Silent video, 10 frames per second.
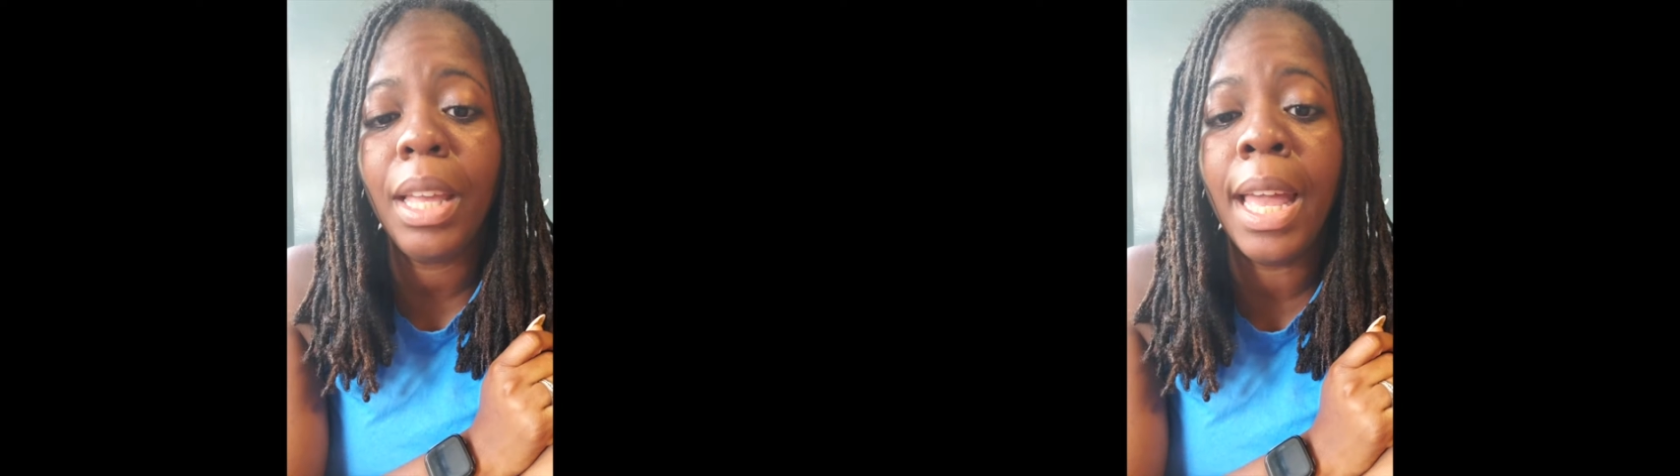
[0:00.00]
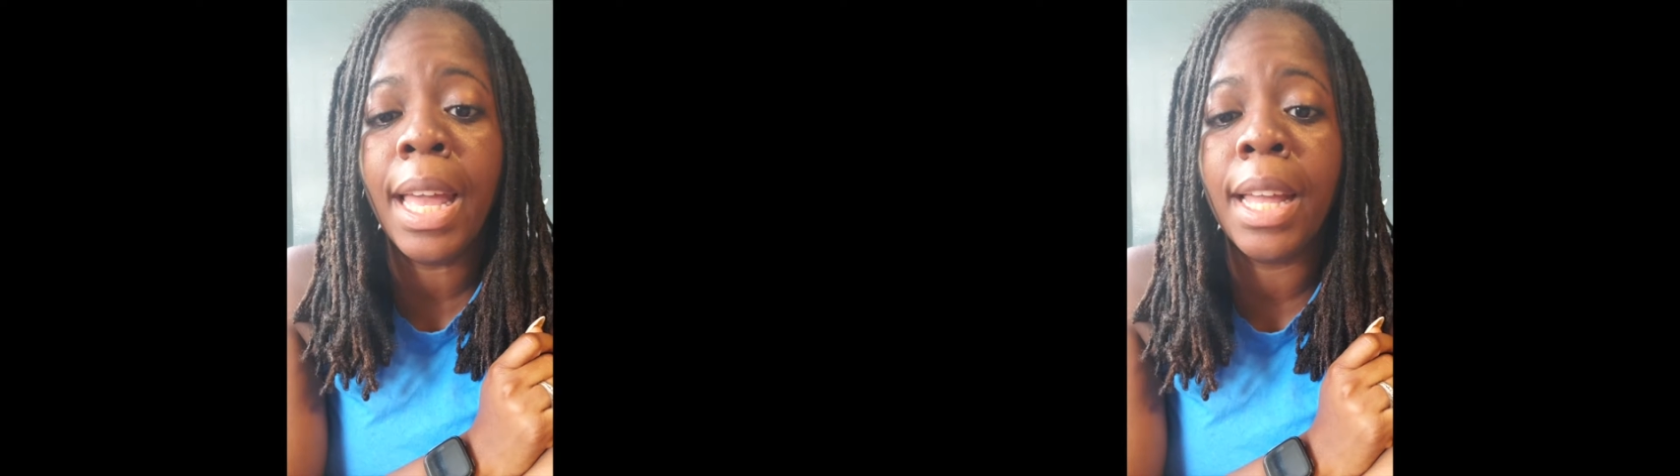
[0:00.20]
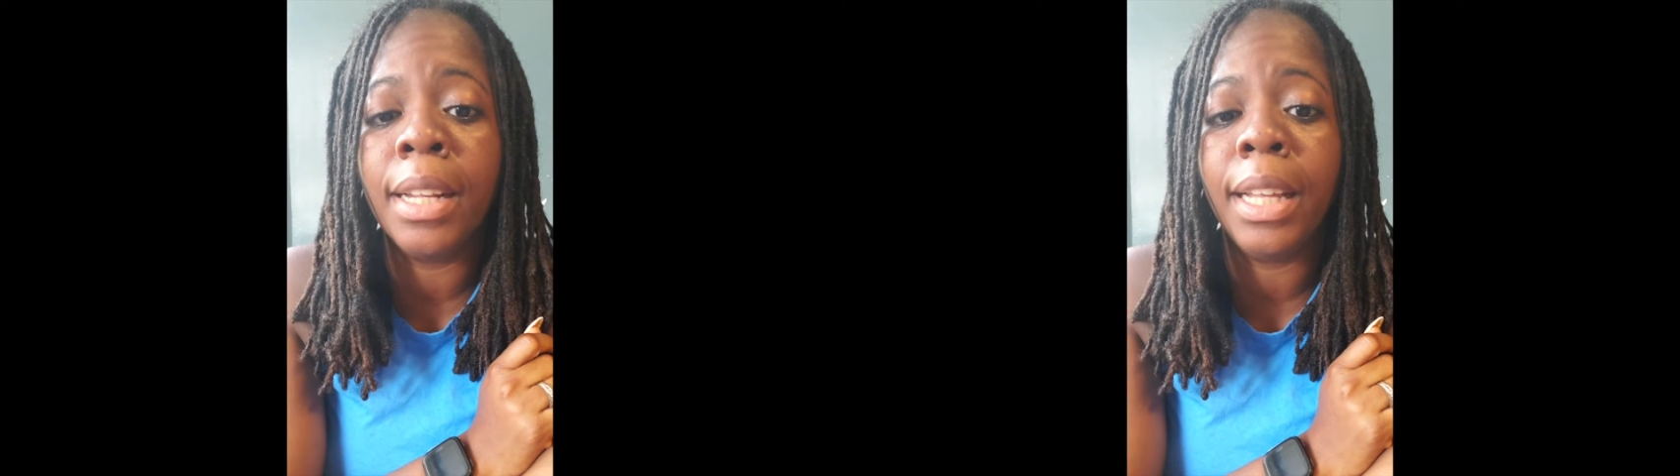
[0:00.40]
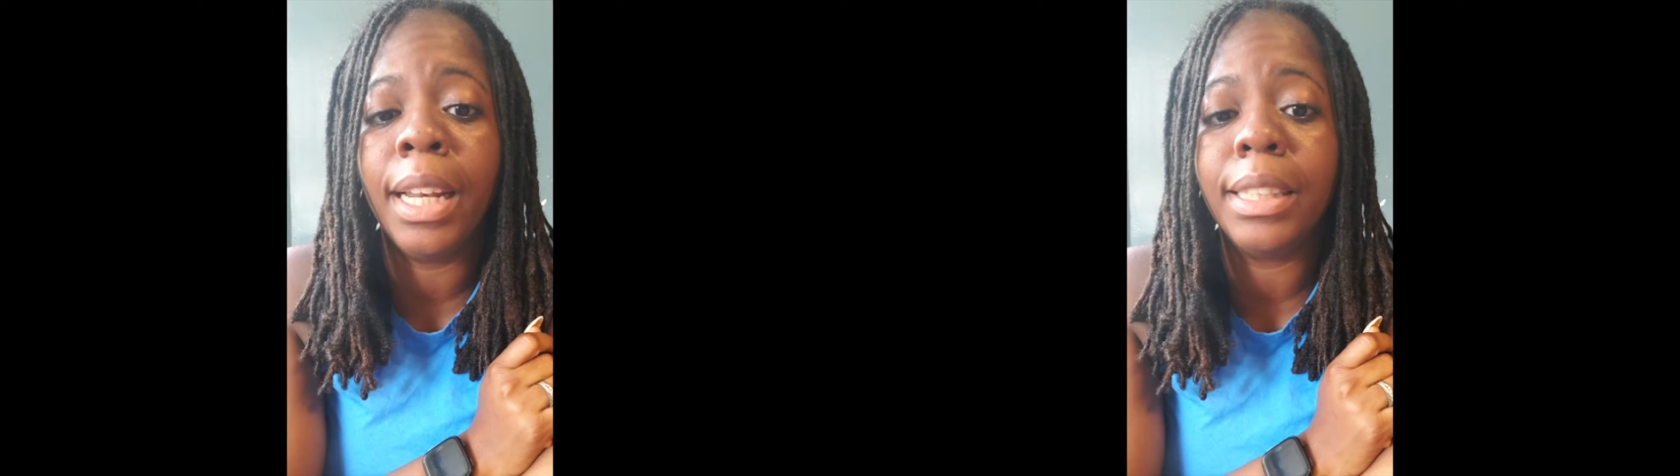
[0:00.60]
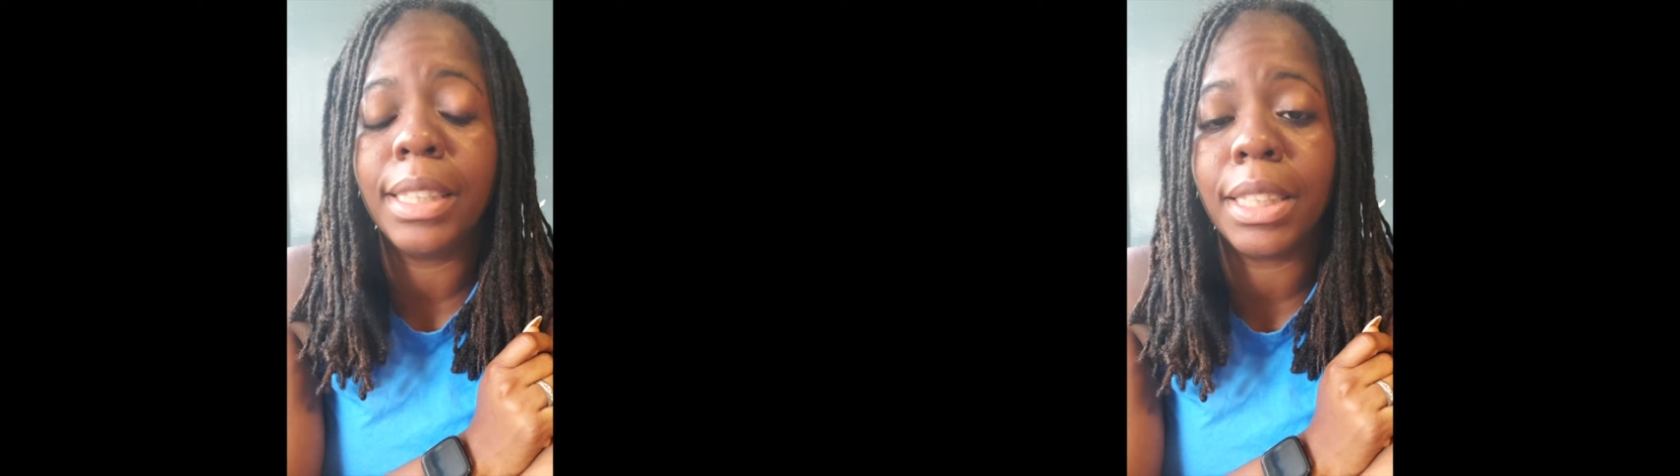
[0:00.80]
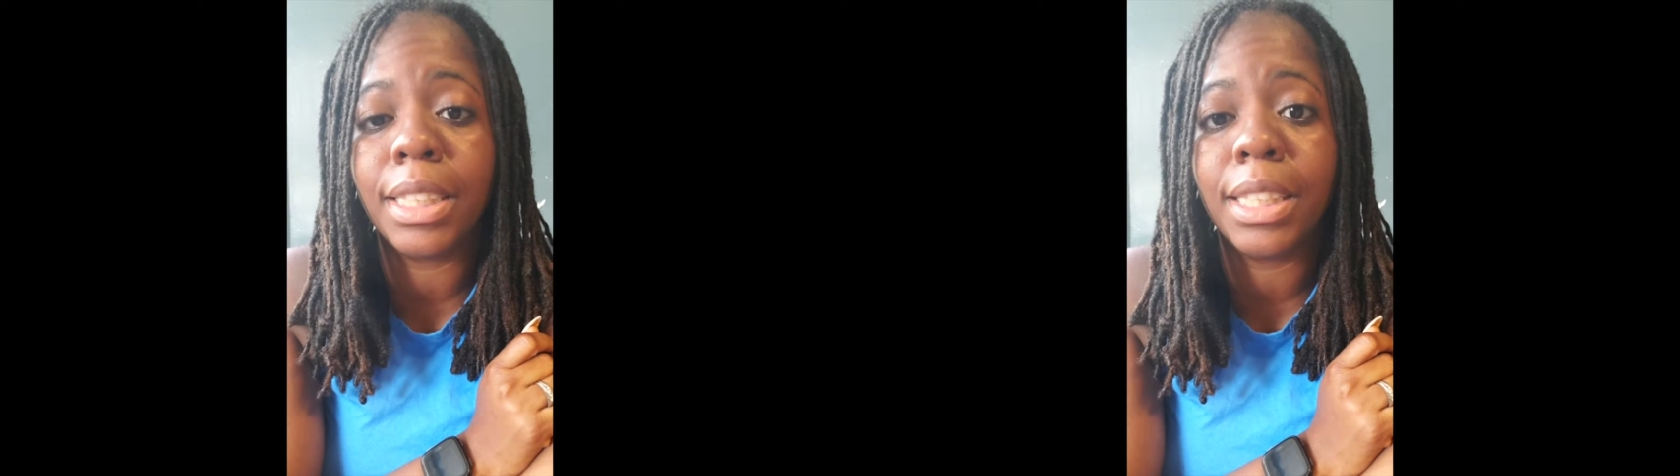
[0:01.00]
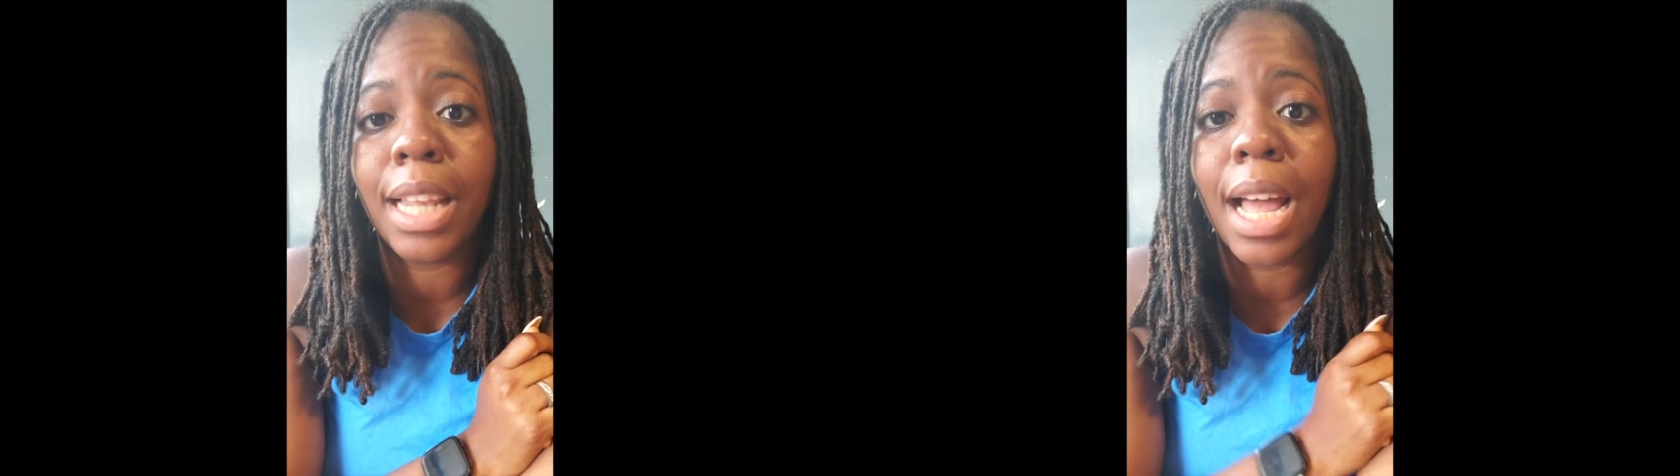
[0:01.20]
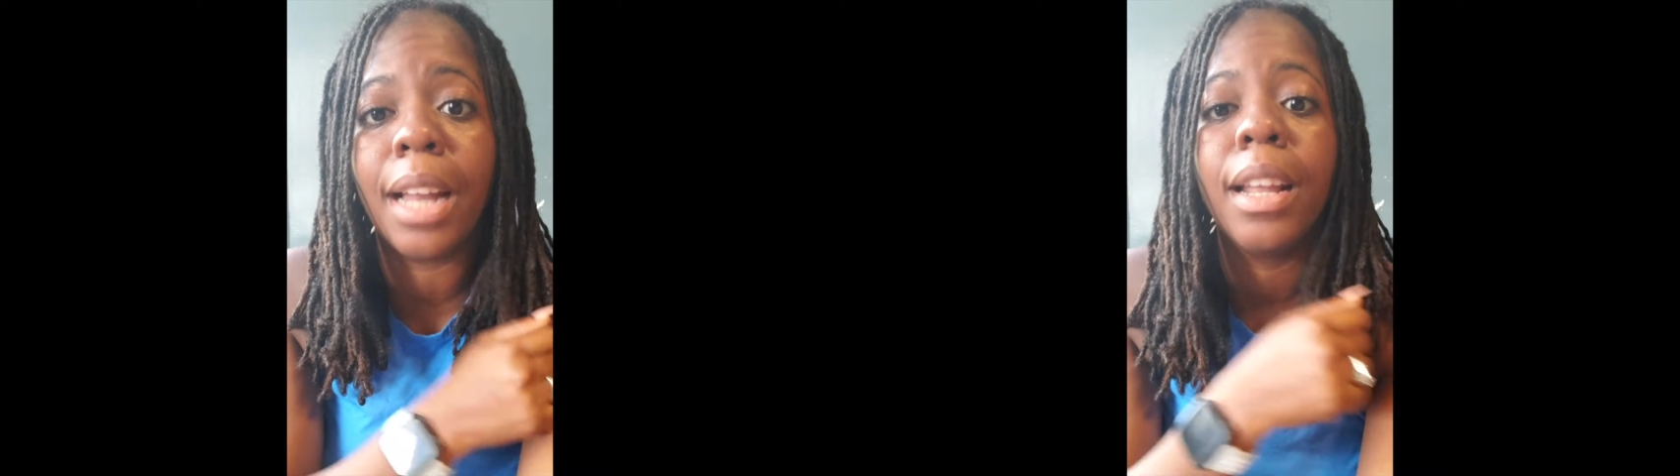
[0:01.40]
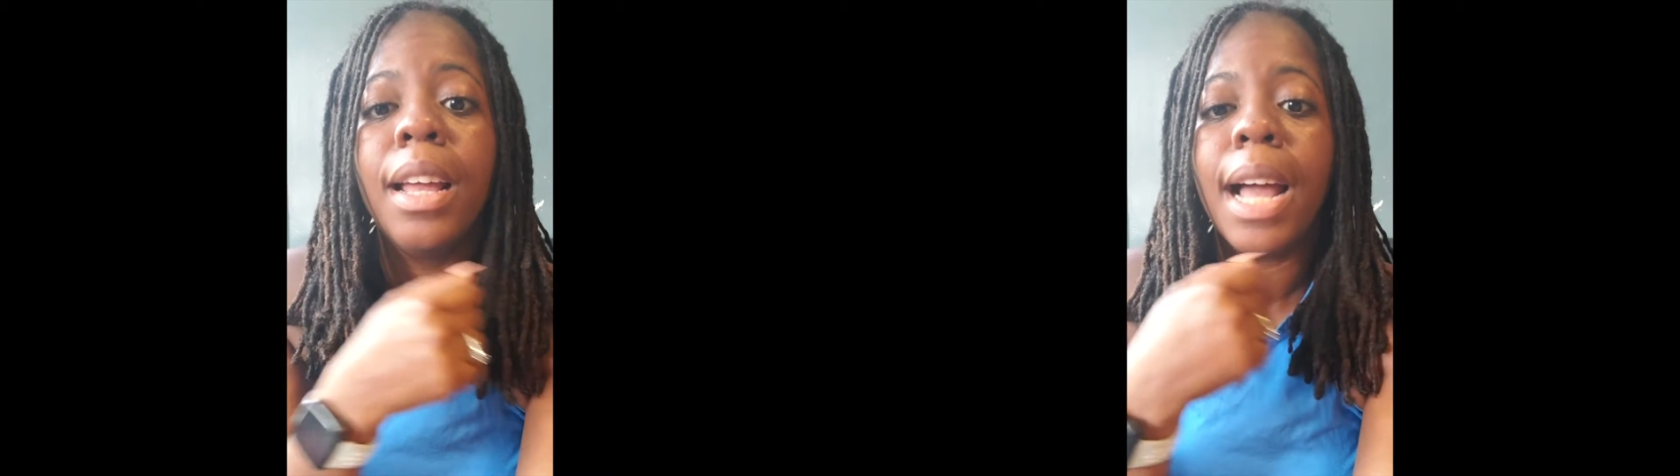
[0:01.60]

And in addition to that,